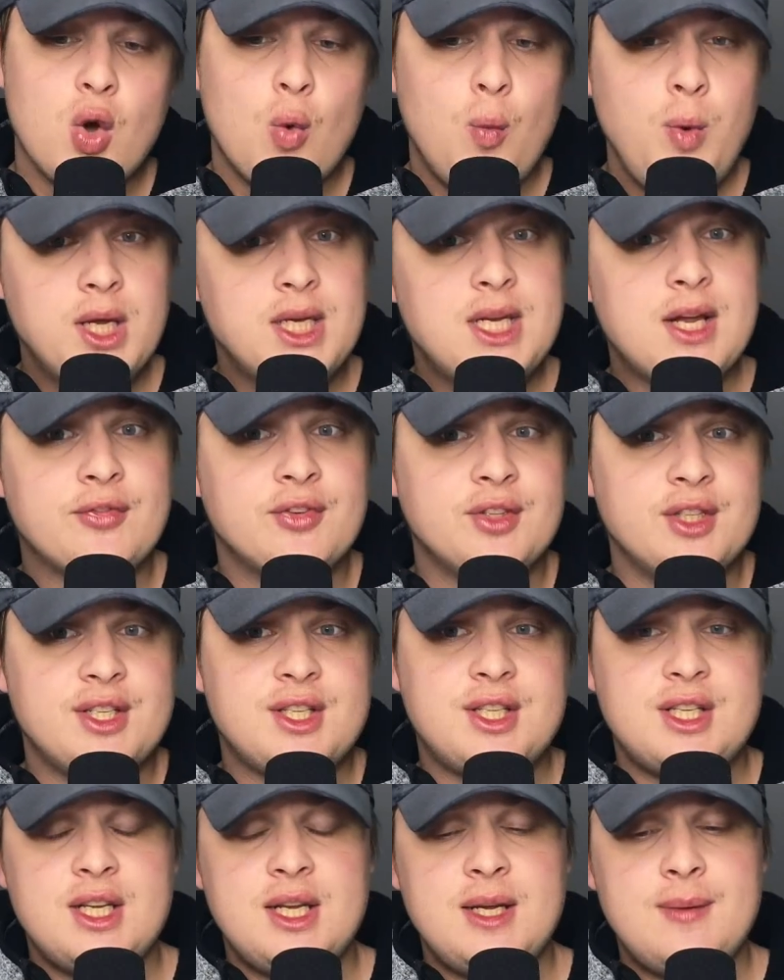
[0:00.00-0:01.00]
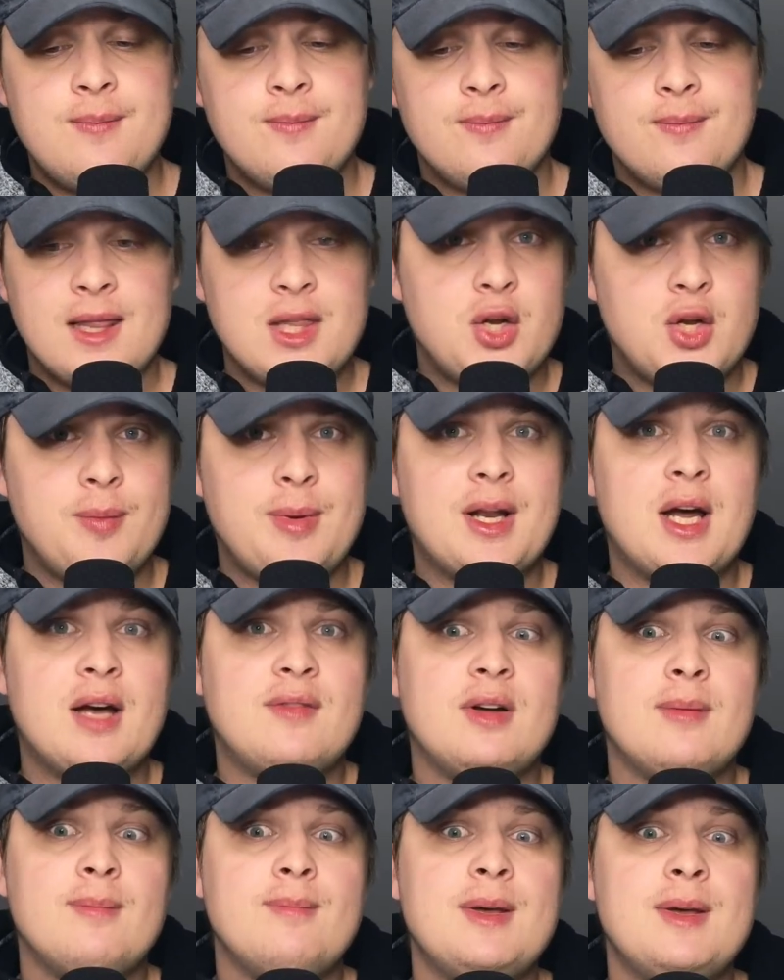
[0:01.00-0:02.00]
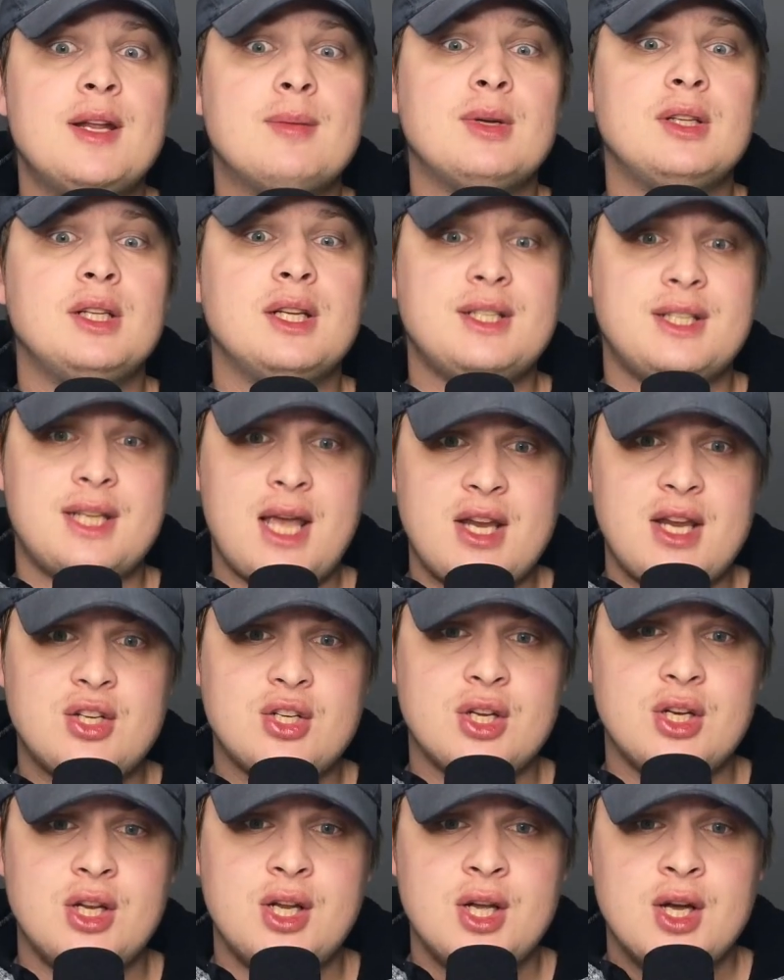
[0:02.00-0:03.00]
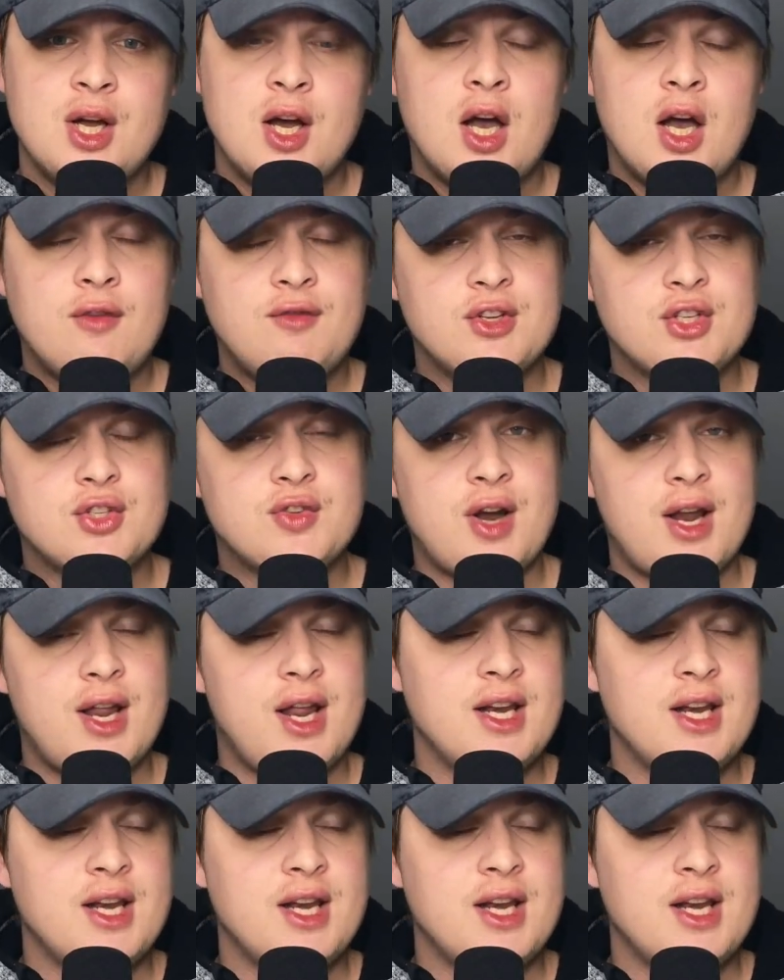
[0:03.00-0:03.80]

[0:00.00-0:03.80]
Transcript: we could definitely see a little bit of a minimalization of this threat.